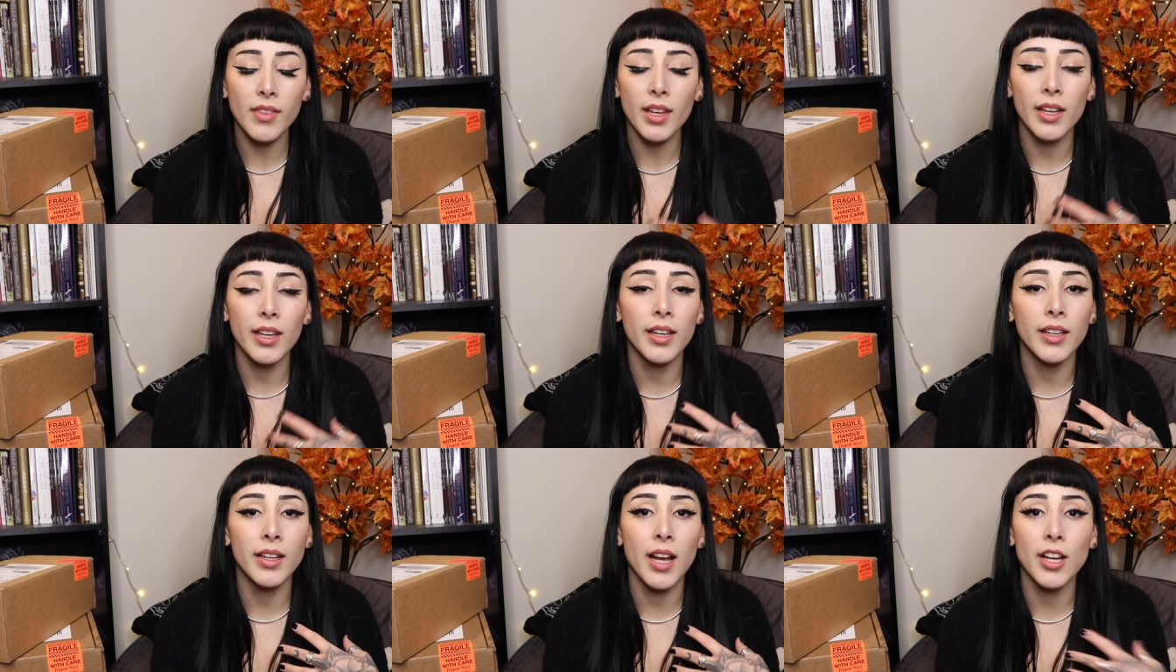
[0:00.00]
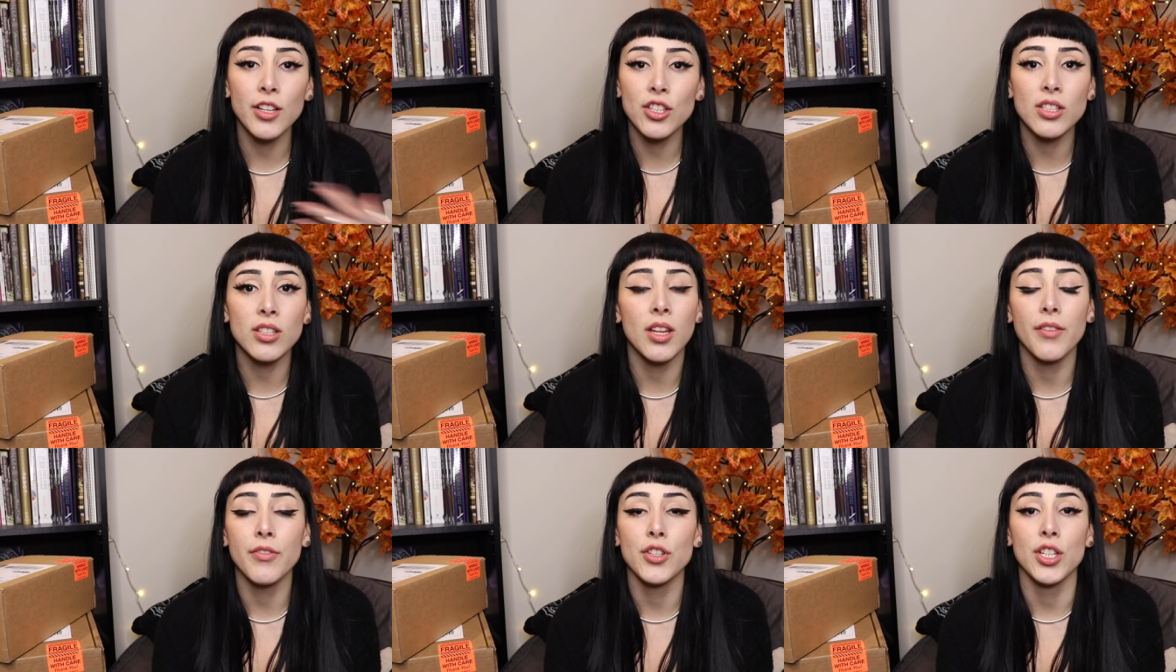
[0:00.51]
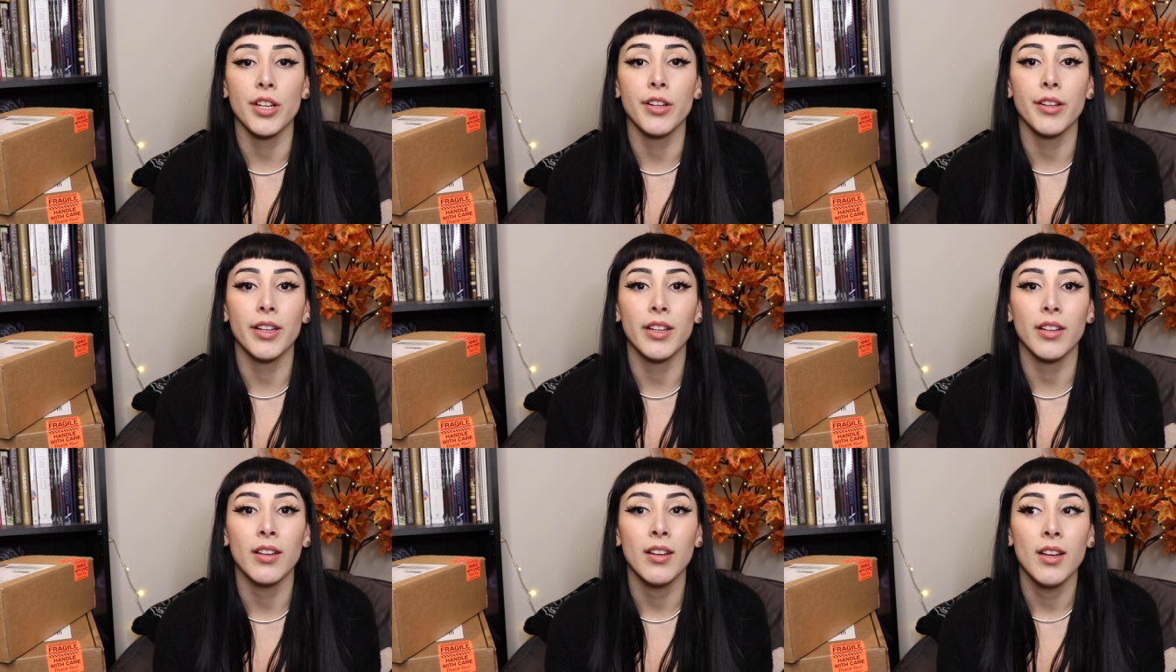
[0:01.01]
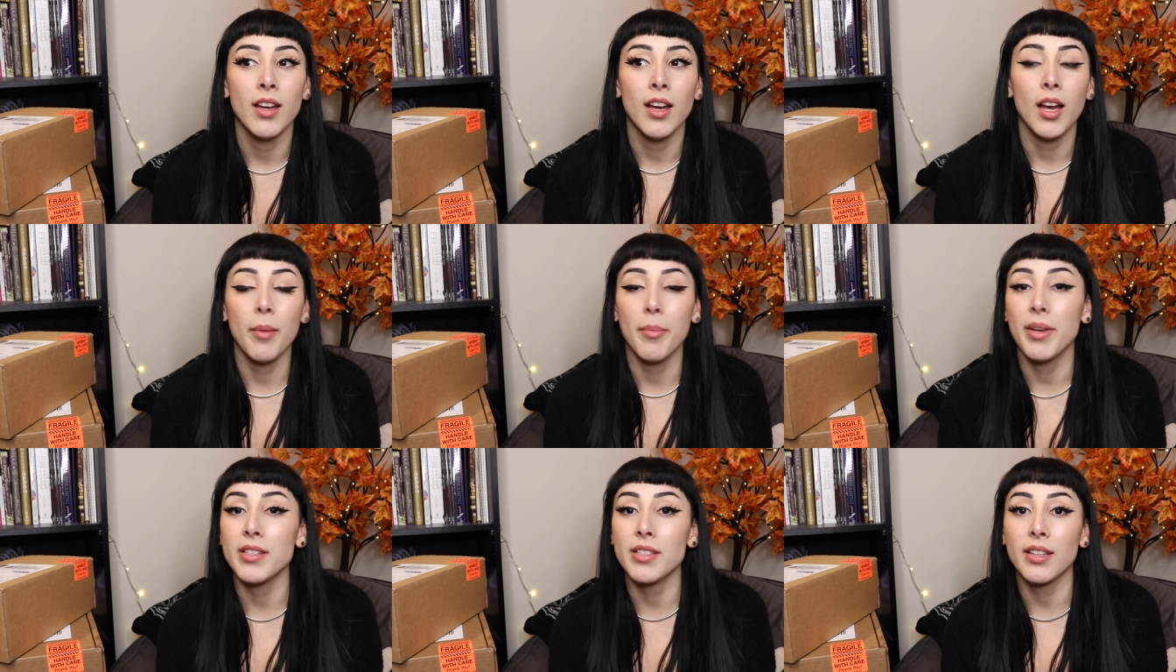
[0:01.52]
And I just love sharing
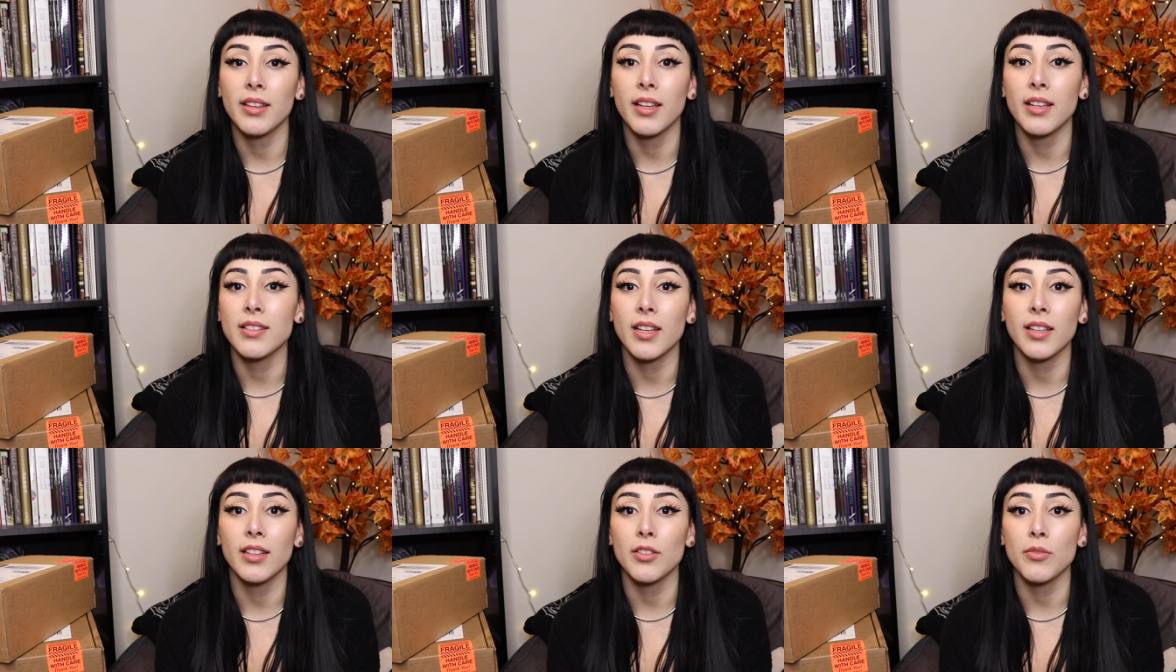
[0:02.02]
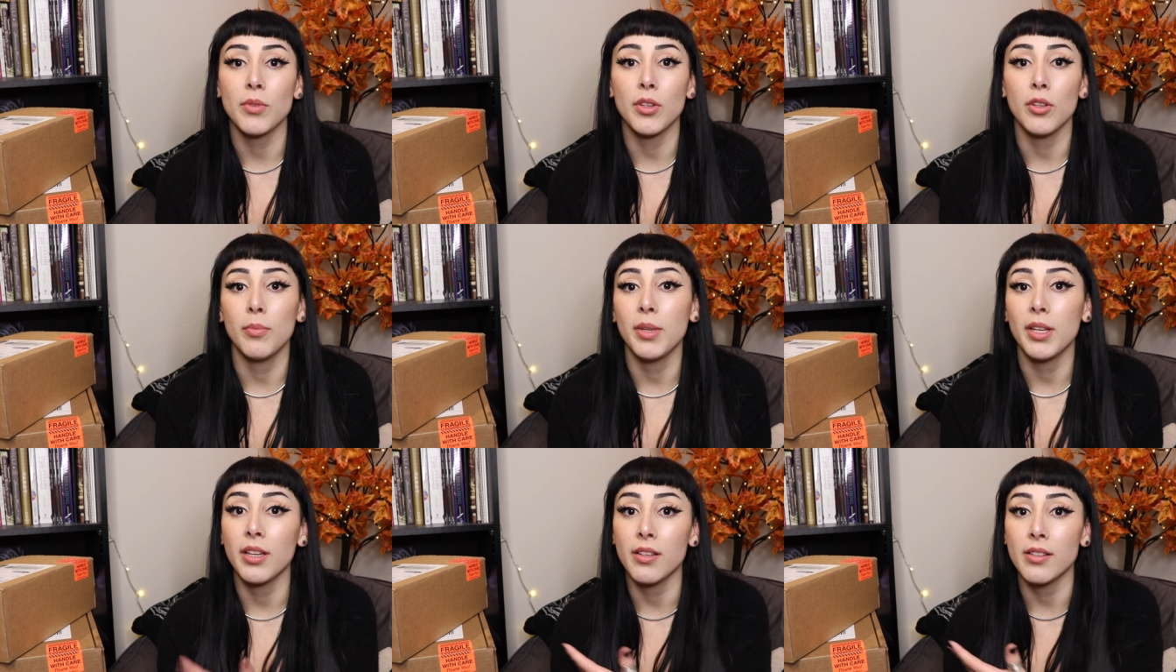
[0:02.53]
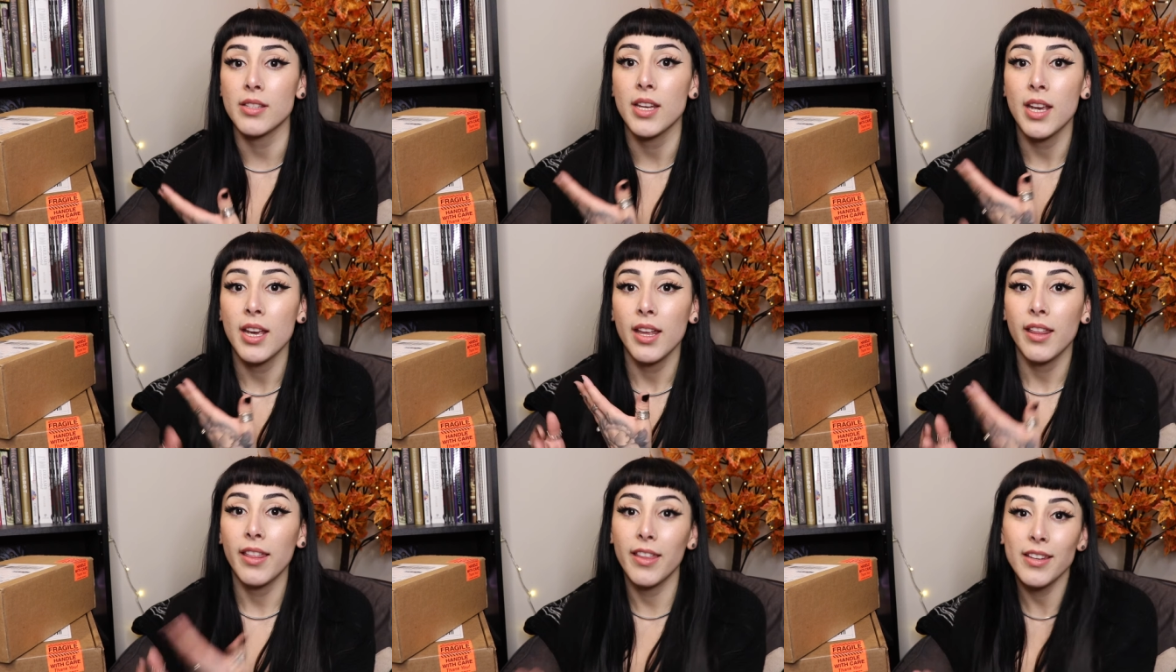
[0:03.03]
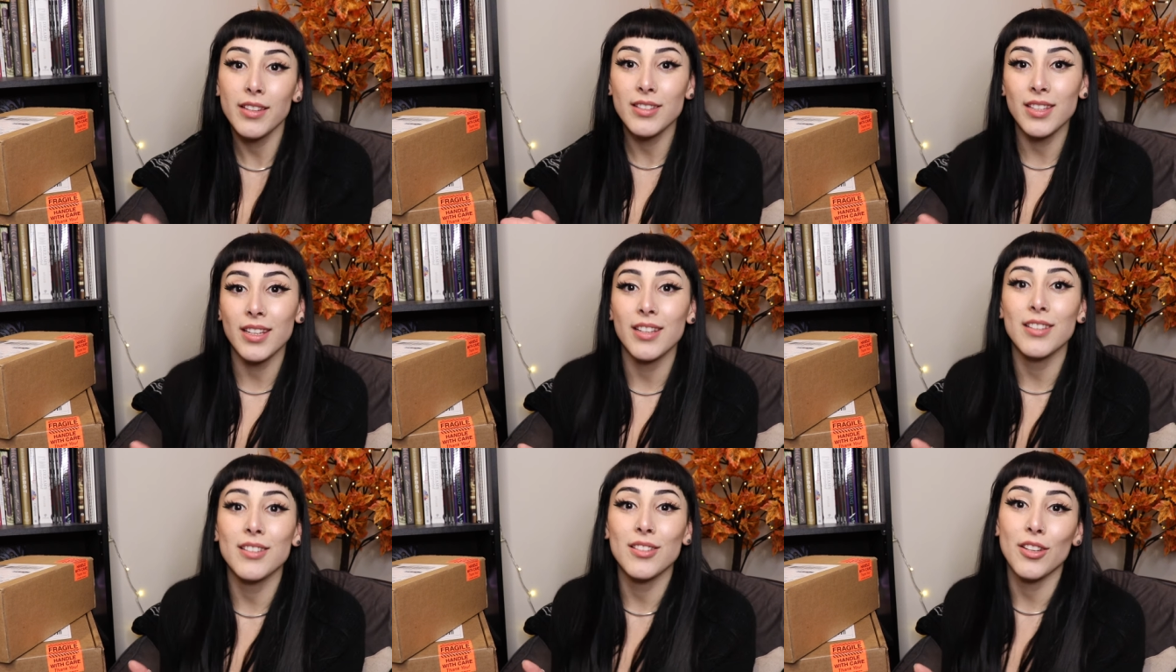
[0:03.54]
amazing things like this with you because this
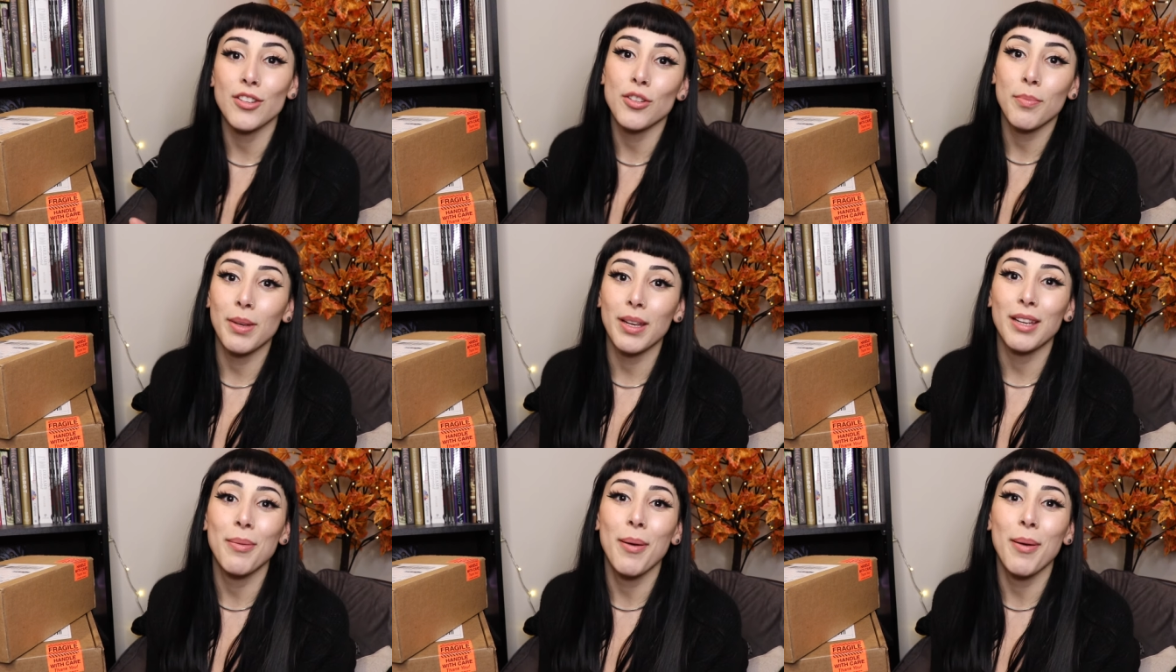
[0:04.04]
is such a big